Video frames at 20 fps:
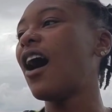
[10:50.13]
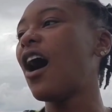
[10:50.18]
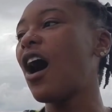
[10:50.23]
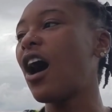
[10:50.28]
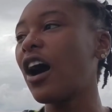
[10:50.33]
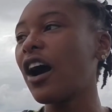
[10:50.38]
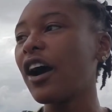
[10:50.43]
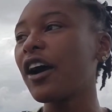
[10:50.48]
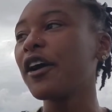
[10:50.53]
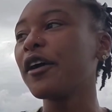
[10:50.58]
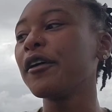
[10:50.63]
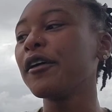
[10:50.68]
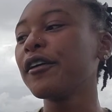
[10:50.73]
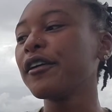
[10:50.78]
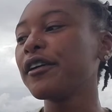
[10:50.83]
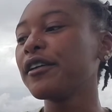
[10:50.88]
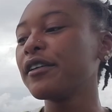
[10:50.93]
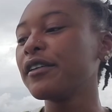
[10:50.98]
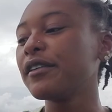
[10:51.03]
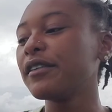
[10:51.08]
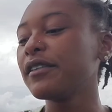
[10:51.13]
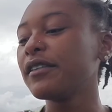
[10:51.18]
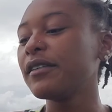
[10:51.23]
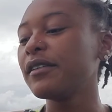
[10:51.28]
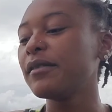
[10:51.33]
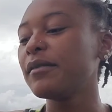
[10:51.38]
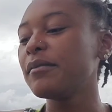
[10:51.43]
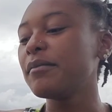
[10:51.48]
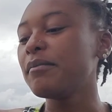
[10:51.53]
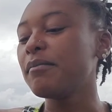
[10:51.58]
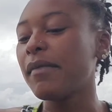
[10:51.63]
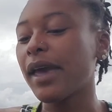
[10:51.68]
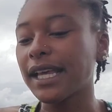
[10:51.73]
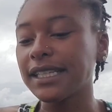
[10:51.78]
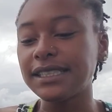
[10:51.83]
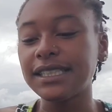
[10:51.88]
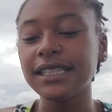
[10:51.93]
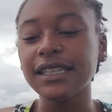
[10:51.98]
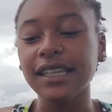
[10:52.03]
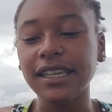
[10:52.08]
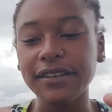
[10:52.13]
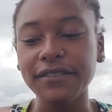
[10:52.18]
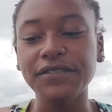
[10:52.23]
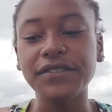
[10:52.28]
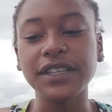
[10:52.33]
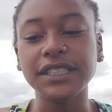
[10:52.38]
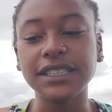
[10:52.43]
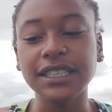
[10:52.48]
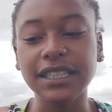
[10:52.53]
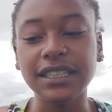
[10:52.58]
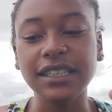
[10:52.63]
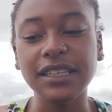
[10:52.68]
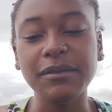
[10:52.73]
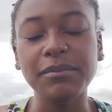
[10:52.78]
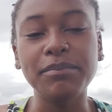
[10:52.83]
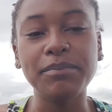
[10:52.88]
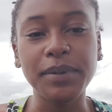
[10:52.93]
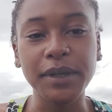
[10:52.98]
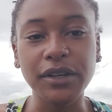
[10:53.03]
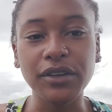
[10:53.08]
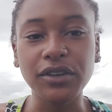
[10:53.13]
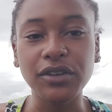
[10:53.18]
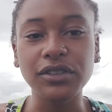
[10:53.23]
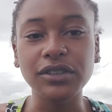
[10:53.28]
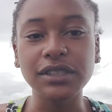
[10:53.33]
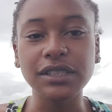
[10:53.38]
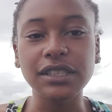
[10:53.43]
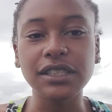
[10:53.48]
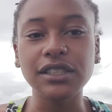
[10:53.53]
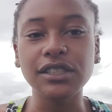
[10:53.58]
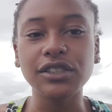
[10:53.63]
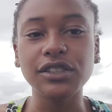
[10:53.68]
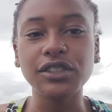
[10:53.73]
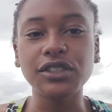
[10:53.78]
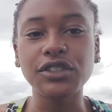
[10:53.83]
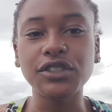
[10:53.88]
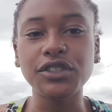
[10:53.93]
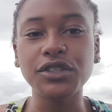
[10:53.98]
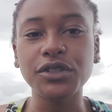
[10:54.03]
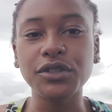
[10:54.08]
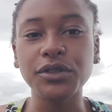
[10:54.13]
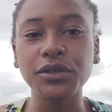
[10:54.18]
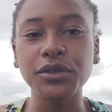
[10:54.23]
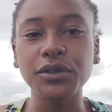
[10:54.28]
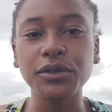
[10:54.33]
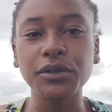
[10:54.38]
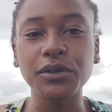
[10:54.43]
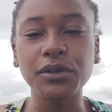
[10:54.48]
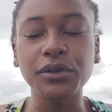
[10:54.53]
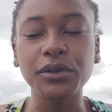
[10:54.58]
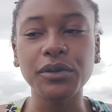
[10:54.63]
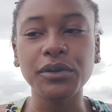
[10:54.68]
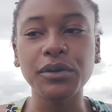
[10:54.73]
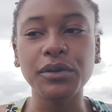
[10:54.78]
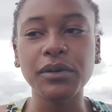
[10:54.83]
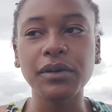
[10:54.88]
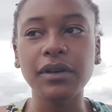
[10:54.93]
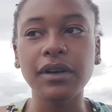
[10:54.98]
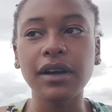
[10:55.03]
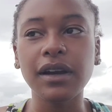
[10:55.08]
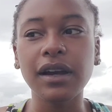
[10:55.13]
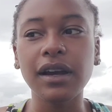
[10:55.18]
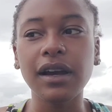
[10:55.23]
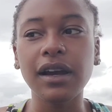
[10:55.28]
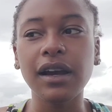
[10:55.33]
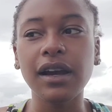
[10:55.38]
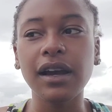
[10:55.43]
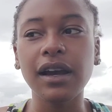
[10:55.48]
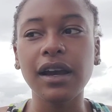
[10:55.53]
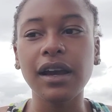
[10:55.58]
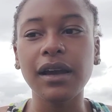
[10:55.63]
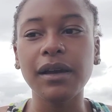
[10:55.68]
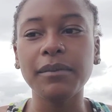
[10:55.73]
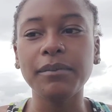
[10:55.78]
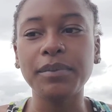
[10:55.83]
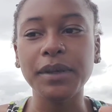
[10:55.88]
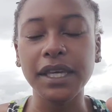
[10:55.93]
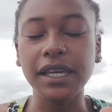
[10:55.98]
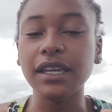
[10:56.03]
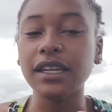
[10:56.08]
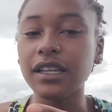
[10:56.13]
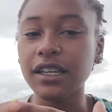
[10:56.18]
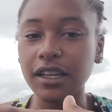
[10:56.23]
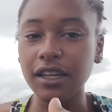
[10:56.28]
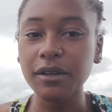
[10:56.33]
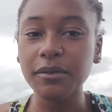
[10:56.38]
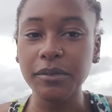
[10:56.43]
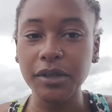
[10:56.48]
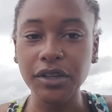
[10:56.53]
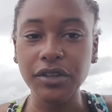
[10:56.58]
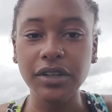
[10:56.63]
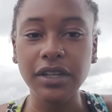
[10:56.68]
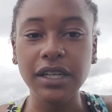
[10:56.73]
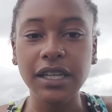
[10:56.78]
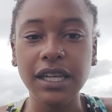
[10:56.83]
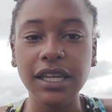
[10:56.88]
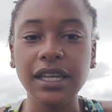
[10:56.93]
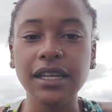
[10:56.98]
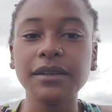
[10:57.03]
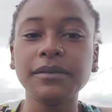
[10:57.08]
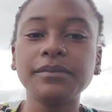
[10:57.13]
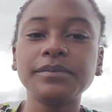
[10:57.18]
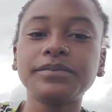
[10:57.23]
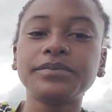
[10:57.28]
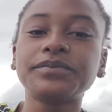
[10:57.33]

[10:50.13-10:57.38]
are mentally and physically built to be in a community,